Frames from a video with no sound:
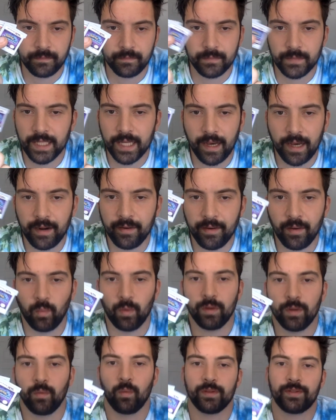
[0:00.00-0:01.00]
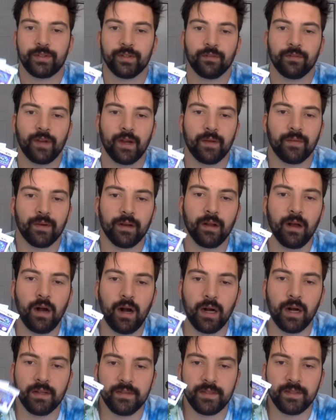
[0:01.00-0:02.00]
Yeah, I don't know. What's your favorite
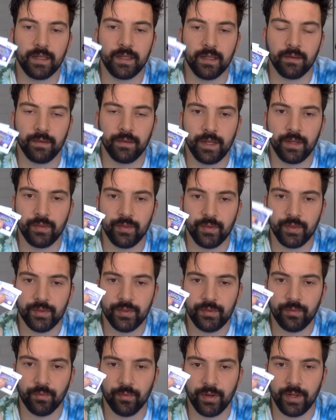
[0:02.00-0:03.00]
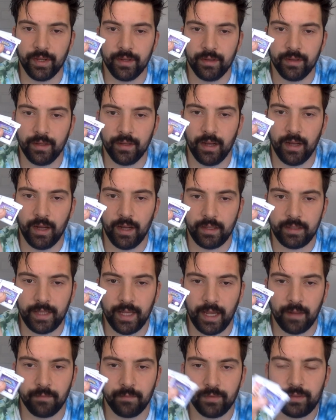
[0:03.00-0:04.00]
hunts in these 3
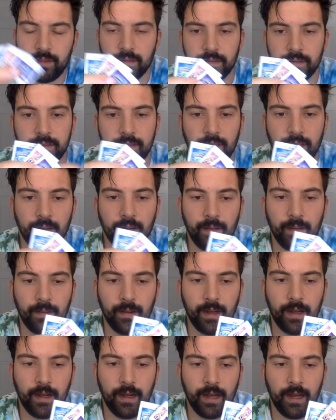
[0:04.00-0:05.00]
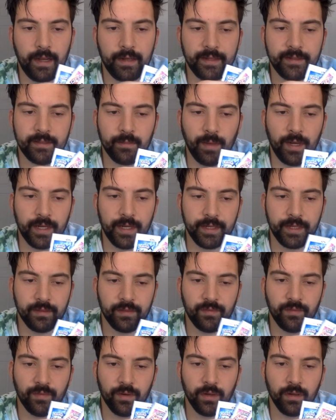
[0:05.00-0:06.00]
games? Because I need some ideas
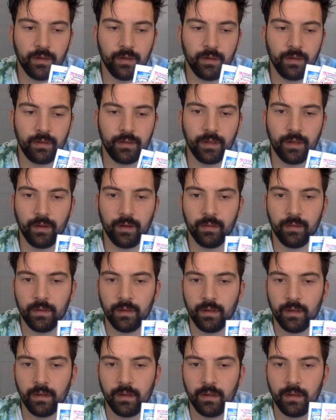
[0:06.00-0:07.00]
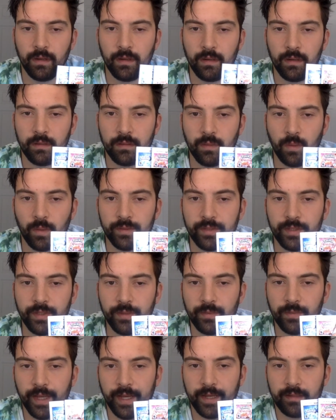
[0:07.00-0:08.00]
for what to
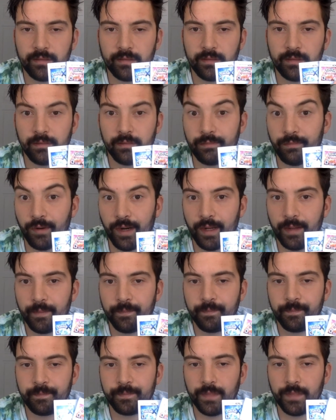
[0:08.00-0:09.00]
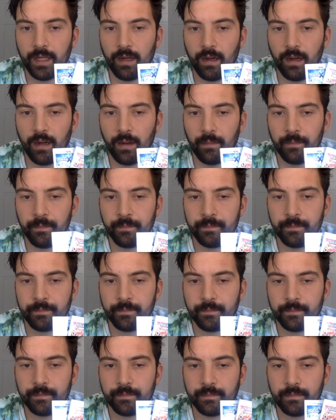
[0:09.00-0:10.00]
do next, right? All
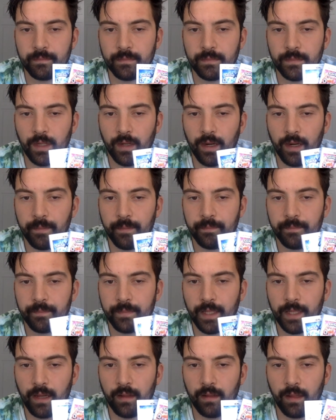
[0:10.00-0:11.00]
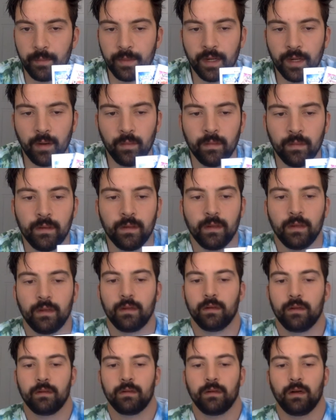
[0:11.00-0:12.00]
right, yeah. Let me know.
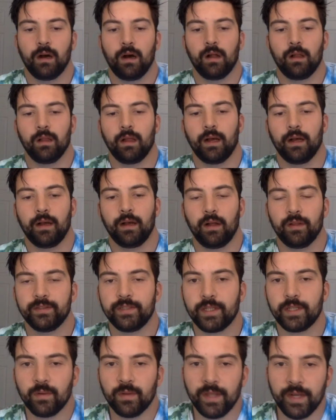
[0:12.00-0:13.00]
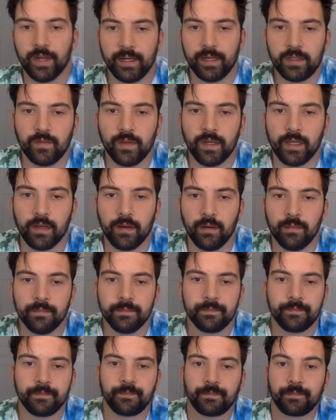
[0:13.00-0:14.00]
I'll see you in the next video.
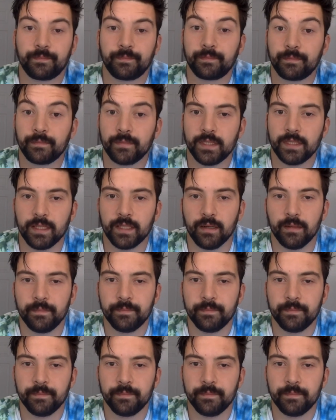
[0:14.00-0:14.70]
See ya.